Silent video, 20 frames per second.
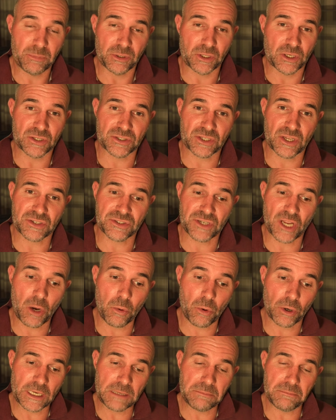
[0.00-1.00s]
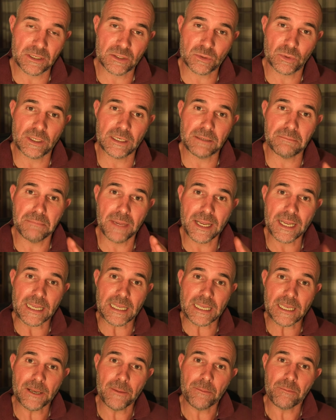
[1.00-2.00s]
because there's no one in between
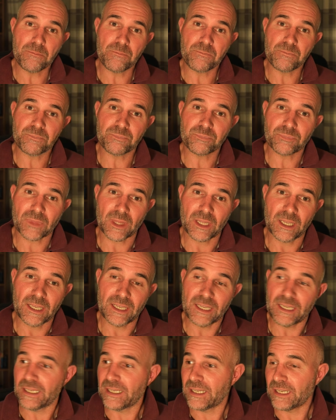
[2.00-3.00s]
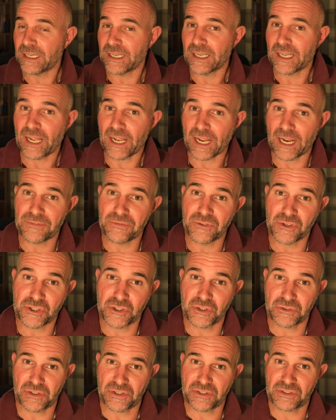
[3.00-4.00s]
me and the
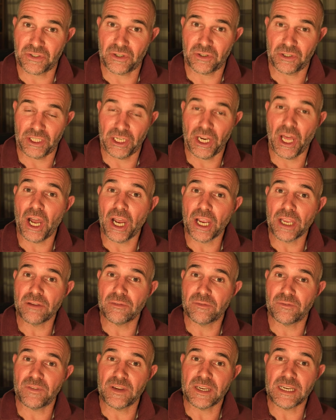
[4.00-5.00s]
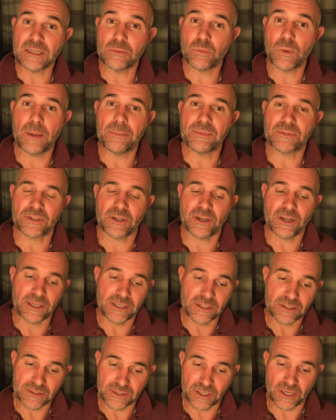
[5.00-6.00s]
Shutterstock live feed
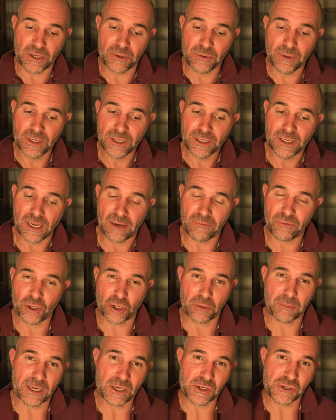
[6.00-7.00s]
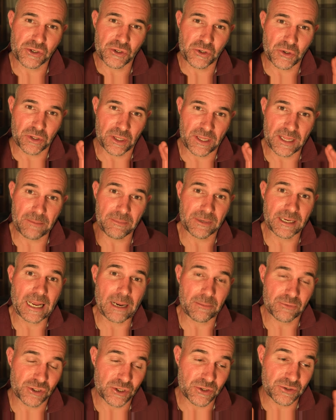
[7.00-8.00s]
website. So I've got to make sure that them
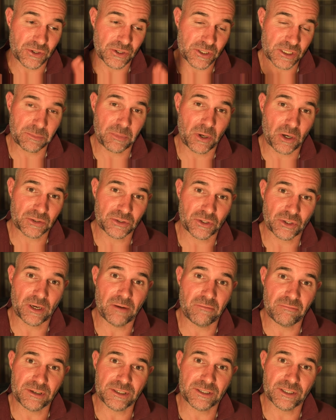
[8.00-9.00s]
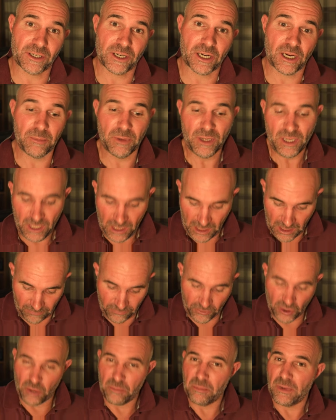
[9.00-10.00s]
captions are spot on every time.
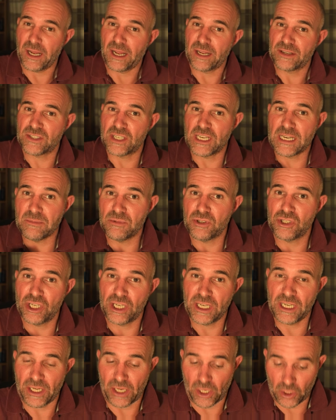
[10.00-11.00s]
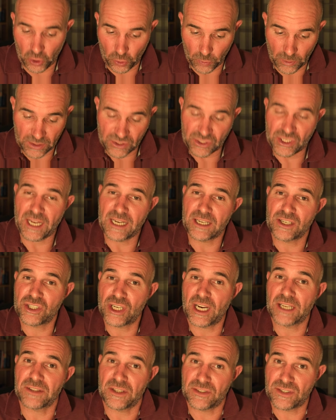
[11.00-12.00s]
I've got my team sheet and I'll always
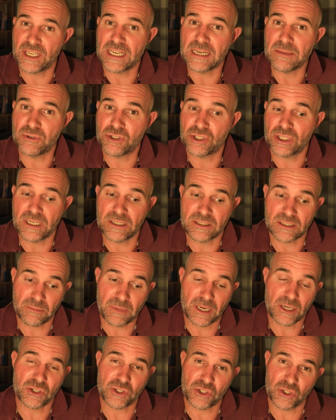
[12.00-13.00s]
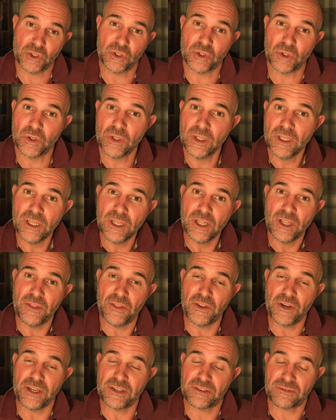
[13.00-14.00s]
check the team sheet to make sure
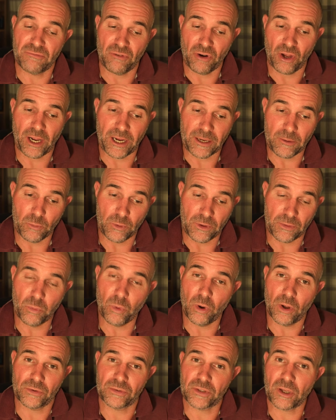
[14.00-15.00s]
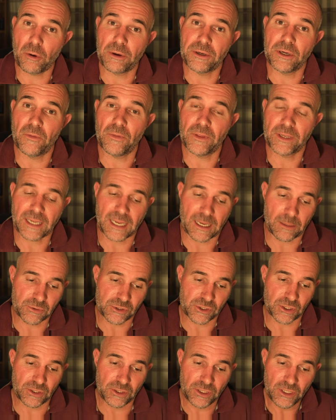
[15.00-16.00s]
that it's right with what's going on the
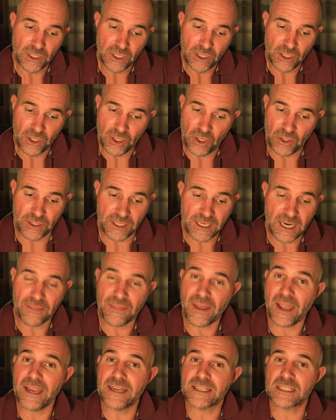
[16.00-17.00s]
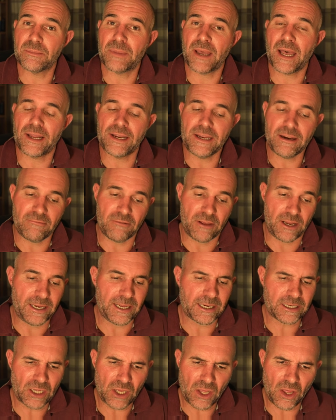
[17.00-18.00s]
caption. And yeah, that is about it
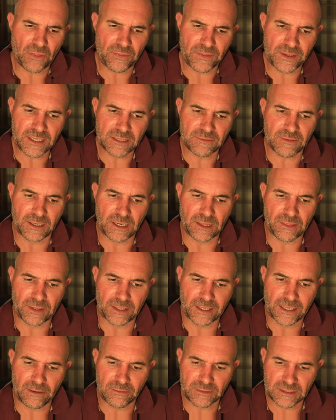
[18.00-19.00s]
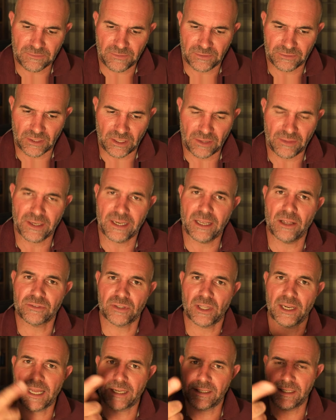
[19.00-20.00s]
really. I can't think of anything else. If there's anything
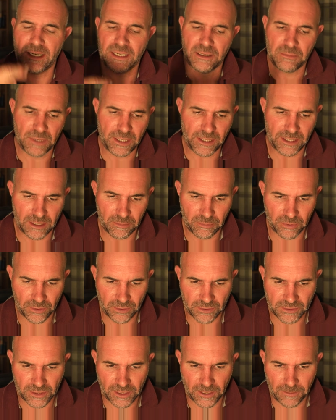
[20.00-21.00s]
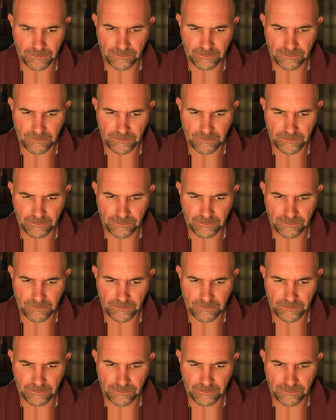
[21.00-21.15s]
else, I'll add it in a minute. But